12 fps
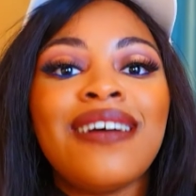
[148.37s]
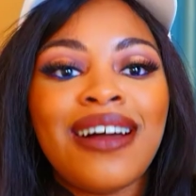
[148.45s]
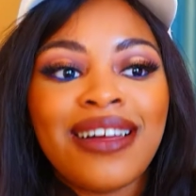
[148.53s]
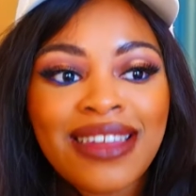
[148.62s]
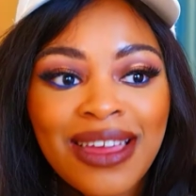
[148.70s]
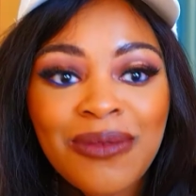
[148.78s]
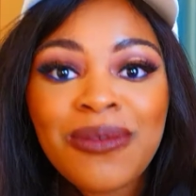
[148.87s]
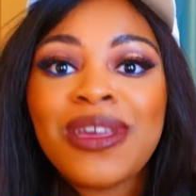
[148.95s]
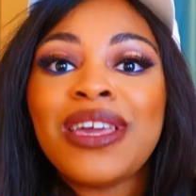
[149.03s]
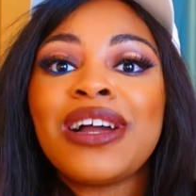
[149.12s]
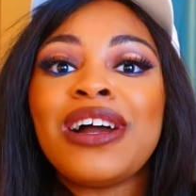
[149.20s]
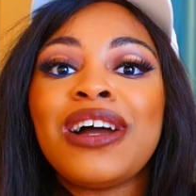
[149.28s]
and then
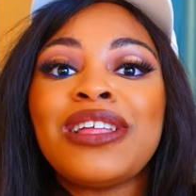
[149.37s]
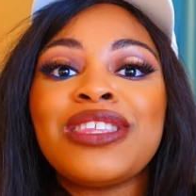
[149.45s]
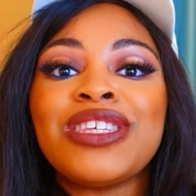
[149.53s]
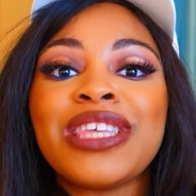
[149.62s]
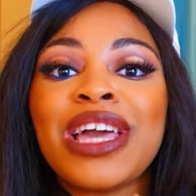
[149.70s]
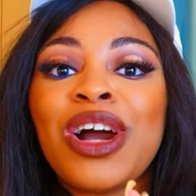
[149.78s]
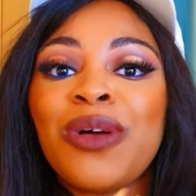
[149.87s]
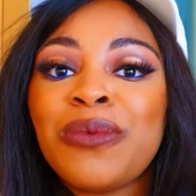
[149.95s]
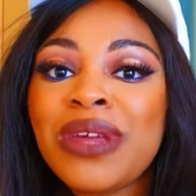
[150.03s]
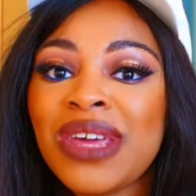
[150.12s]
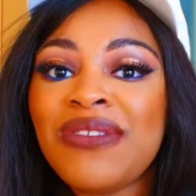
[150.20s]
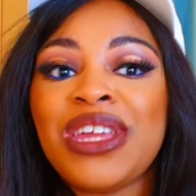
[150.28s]
we can just get on
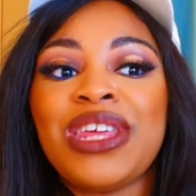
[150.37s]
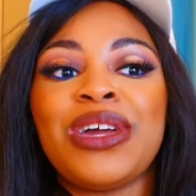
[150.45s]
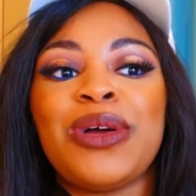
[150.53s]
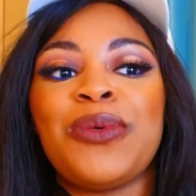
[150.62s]
with the video